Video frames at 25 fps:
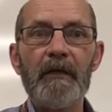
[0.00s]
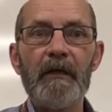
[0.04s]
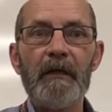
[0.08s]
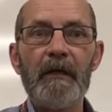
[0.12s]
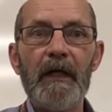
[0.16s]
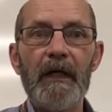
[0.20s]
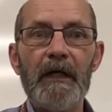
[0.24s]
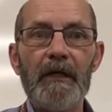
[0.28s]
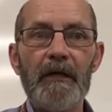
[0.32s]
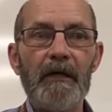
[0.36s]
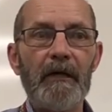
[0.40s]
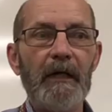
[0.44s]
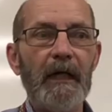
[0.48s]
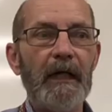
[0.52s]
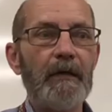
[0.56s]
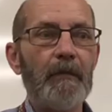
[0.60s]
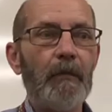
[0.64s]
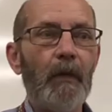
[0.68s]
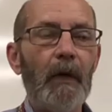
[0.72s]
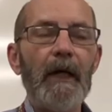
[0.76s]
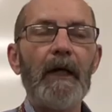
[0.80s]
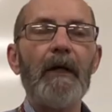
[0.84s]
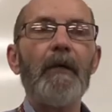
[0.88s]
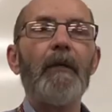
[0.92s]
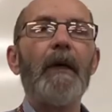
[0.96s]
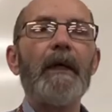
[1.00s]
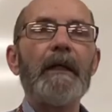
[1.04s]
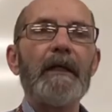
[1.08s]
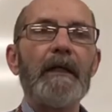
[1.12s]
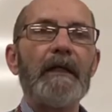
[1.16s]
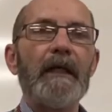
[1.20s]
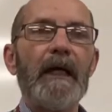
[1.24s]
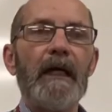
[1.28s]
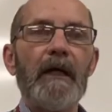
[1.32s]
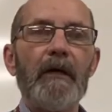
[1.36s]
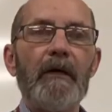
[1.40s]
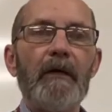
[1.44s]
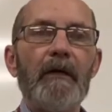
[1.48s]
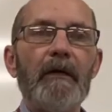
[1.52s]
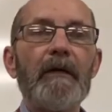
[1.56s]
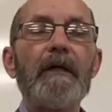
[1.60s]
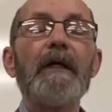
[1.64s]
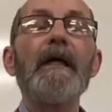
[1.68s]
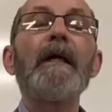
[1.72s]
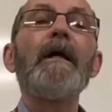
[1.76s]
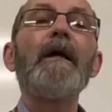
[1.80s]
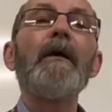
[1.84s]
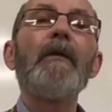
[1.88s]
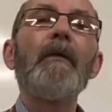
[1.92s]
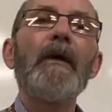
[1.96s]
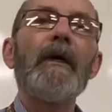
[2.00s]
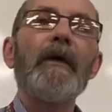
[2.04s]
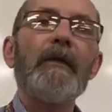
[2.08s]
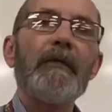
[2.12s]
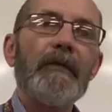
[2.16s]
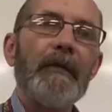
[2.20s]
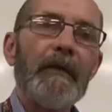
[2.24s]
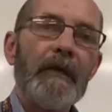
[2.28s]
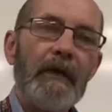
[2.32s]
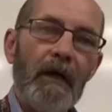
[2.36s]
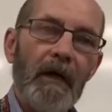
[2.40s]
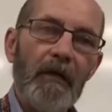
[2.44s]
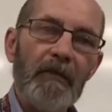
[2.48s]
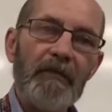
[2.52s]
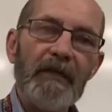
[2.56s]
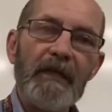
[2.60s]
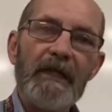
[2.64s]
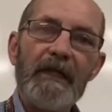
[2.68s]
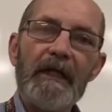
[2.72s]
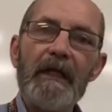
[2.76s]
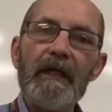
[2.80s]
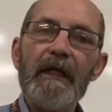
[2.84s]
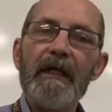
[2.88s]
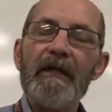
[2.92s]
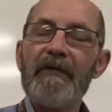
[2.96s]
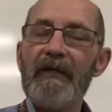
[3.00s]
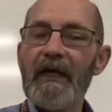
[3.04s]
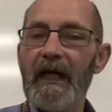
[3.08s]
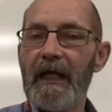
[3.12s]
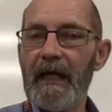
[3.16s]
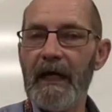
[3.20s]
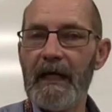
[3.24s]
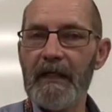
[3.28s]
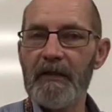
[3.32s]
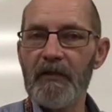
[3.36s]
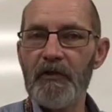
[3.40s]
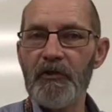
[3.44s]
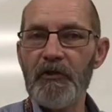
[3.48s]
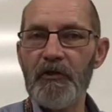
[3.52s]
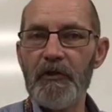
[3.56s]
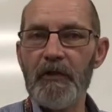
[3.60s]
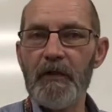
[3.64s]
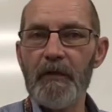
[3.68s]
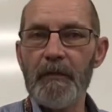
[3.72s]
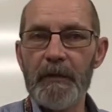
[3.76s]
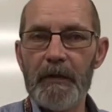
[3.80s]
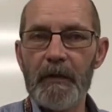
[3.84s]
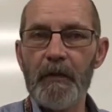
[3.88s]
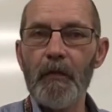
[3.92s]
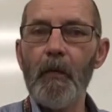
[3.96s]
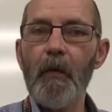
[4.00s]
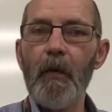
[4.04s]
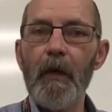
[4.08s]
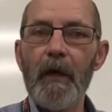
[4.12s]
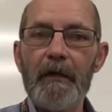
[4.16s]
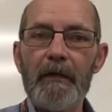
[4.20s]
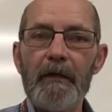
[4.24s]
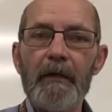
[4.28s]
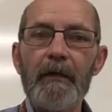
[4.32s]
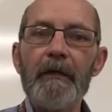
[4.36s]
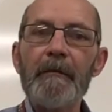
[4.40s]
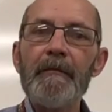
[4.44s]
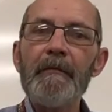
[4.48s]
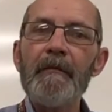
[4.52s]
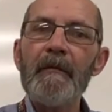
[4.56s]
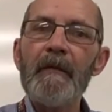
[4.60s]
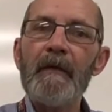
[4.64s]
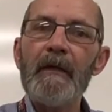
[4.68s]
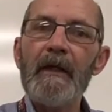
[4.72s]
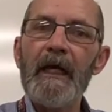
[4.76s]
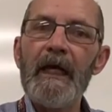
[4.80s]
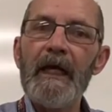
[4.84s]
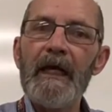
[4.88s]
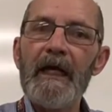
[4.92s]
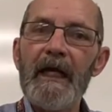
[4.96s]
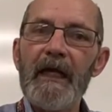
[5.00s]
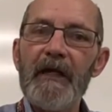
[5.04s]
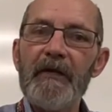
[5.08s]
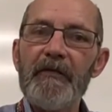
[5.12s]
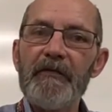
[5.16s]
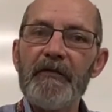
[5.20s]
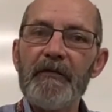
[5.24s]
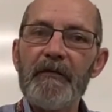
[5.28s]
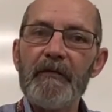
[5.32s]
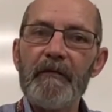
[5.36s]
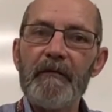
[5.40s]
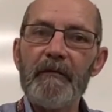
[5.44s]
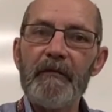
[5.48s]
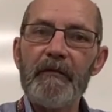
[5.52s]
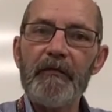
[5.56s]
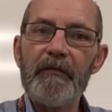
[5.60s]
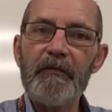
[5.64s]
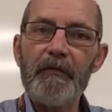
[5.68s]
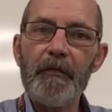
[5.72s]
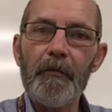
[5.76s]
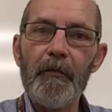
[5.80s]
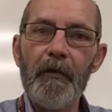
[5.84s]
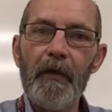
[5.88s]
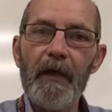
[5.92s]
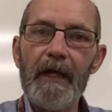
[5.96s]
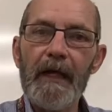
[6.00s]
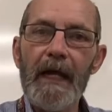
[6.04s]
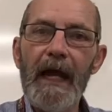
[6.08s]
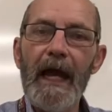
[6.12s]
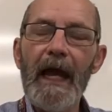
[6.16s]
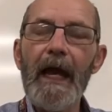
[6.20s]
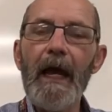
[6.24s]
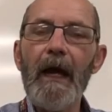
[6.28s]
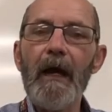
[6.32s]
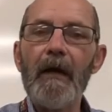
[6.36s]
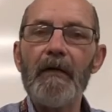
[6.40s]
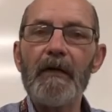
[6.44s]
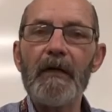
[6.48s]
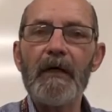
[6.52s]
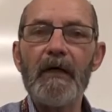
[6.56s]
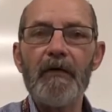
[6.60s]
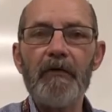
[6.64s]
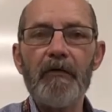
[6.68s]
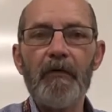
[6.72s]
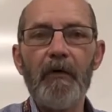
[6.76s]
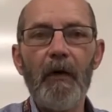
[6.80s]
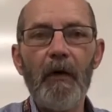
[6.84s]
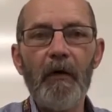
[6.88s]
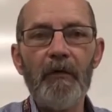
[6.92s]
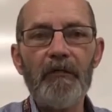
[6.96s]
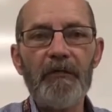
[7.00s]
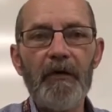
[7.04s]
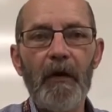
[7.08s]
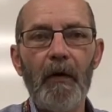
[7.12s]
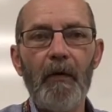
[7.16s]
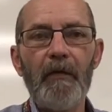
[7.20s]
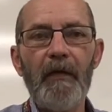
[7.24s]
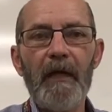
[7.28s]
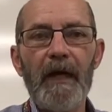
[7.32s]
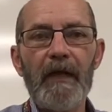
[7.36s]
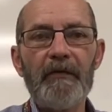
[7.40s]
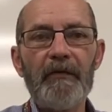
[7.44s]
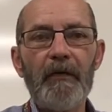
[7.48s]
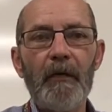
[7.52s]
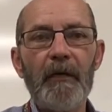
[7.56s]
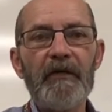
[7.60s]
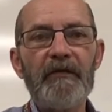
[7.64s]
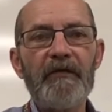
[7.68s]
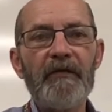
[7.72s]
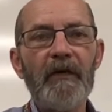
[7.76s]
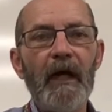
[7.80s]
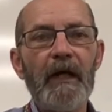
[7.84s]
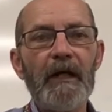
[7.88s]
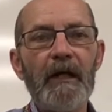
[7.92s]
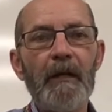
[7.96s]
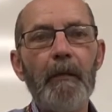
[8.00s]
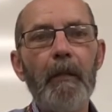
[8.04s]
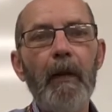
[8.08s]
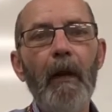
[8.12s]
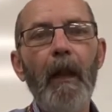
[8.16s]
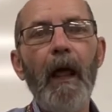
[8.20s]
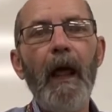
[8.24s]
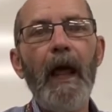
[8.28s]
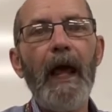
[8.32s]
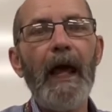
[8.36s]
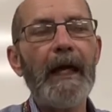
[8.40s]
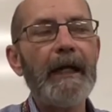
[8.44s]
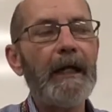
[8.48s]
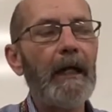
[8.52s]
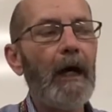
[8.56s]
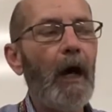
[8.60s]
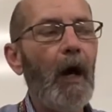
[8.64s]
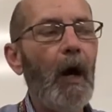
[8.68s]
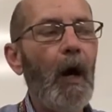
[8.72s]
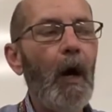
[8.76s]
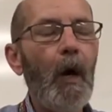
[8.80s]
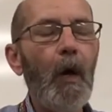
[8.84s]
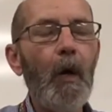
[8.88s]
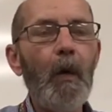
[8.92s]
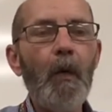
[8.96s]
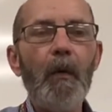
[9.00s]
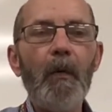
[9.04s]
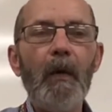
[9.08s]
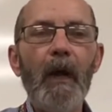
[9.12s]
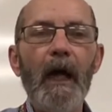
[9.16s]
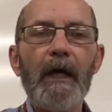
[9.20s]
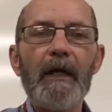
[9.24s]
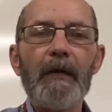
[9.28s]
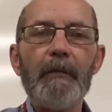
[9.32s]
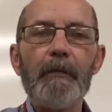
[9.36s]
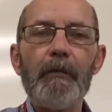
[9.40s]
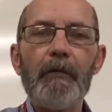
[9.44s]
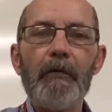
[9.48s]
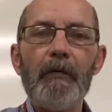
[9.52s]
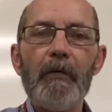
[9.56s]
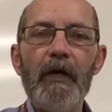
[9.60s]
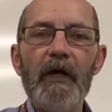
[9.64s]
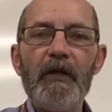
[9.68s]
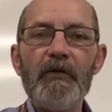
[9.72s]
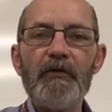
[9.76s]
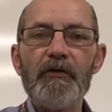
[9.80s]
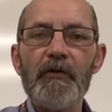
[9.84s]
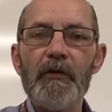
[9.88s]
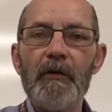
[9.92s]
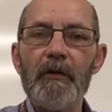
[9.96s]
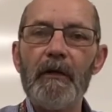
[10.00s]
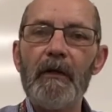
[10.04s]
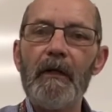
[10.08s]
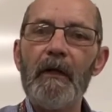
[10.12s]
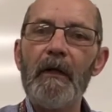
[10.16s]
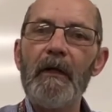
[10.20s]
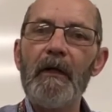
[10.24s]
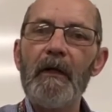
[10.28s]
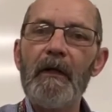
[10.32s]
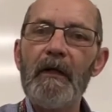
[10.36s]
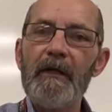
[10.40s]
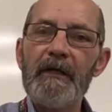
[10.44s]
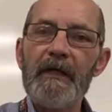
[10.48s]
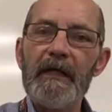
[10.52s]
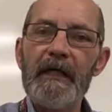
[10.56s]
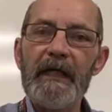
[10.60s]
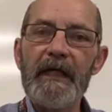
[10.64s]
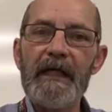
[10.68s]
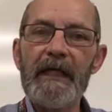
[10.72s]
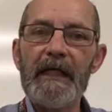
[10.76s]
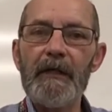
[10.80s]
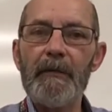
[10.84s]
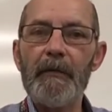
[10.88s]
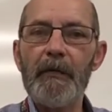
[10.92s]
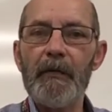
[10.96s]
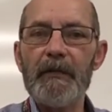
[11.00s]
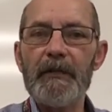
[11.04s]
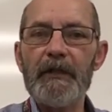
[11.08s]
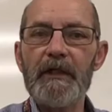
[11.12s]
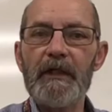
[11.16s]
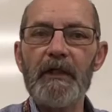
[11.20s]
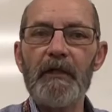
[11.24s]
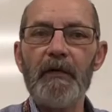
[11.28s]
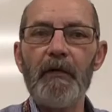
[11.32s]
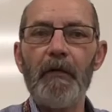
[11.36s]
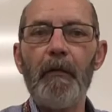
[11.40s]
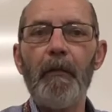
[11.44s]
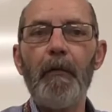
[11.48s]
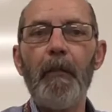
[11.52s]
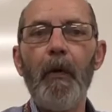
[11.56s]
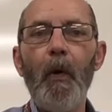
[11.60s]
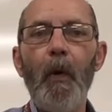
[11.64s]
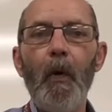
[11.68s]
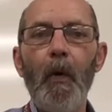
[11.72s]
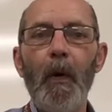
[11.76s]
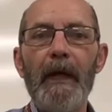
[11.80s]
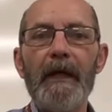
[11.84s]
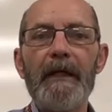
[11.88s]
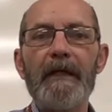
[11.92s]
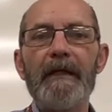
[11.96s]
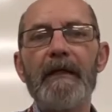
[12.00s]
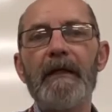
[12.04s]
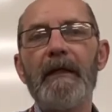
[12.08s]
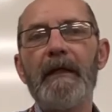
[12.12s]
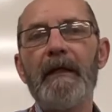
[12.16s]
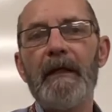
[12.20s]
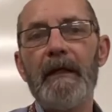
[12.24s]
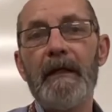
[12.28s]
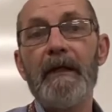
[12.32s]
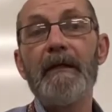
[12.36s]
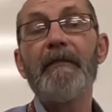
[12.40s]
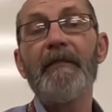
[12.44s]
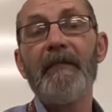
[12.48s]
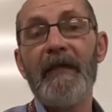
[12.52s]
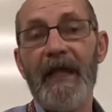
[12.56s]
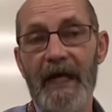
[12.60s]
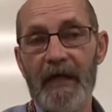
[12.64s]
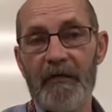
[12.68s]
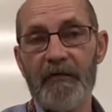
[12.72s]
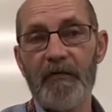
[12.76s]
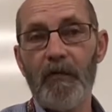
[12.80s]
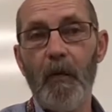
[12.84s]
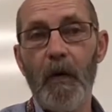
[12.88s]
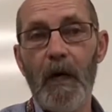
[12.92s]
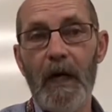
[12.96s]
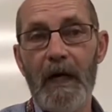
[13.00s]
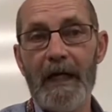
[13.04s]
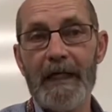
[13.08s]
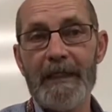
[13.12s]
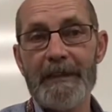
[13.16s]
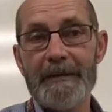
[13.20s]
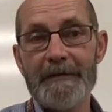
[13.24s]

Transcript: and you're like, wow, why didn't that hurt? Well, it's because, again, it's kind of like the ship in the water. He has spread out across all that, so he's not applying a whole lot of pressure to any particular point. That's why.